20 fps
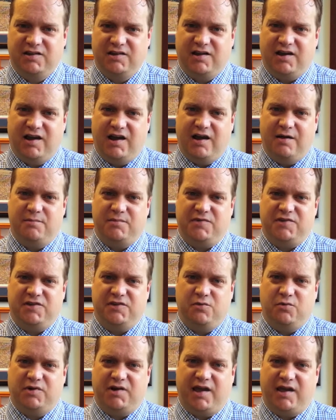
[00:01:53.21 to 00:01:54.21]

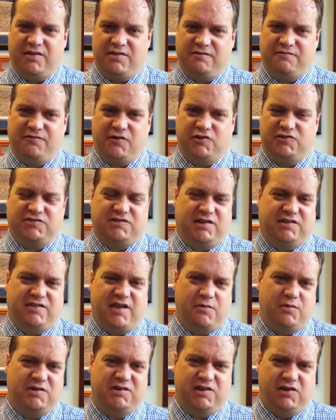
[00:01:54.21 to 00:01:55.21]
the first thing
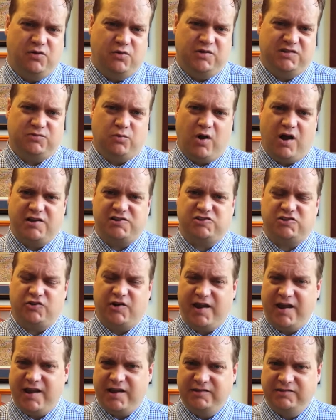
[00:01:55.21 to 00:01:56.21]
they would do is wash their
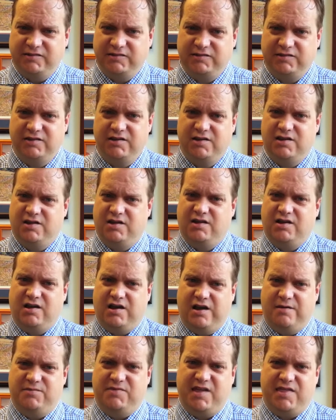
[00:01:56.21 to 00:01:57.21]
hands.
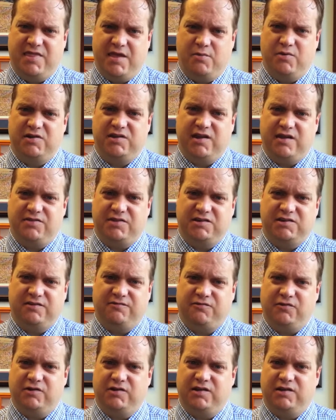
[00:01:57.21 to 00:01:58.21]
Then they would get the
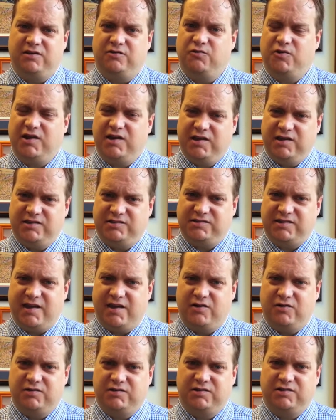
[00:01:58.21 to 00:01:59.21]
different ingredients
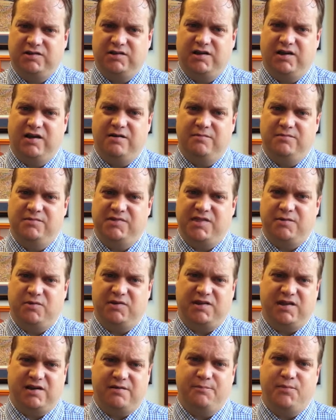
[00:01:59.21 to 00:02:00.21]
out. They
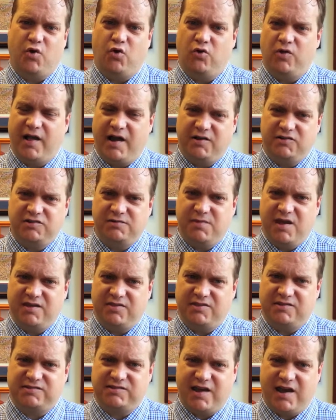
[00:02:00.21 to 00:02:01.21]
would get a bowl out to
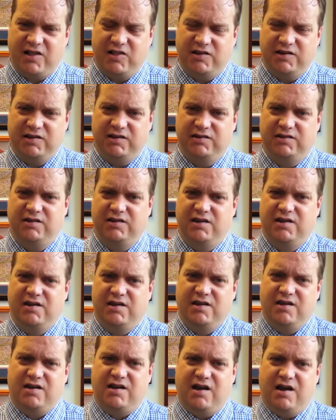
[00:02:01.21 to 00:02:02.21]
make the salad in.
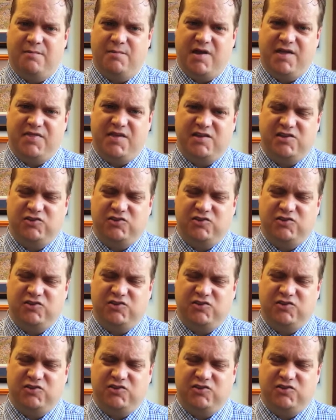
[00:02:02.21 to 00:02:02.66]
And then